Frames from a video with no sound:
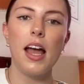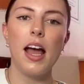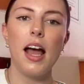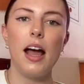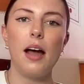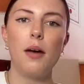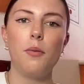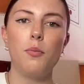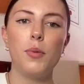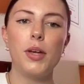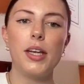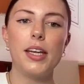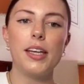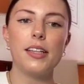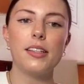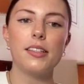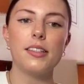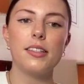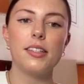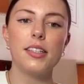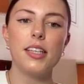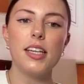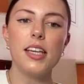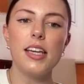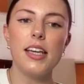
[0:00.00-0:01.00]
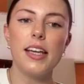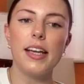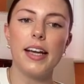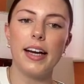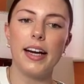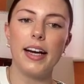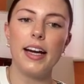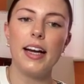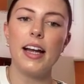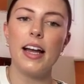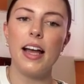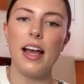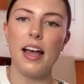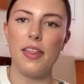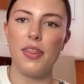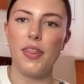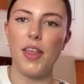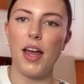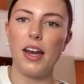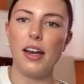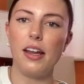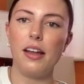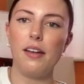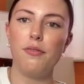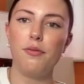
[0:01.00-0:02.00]
And we can see here
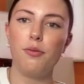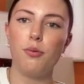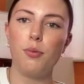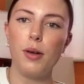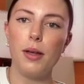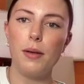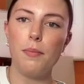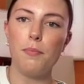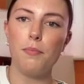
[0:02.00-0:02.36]
that if we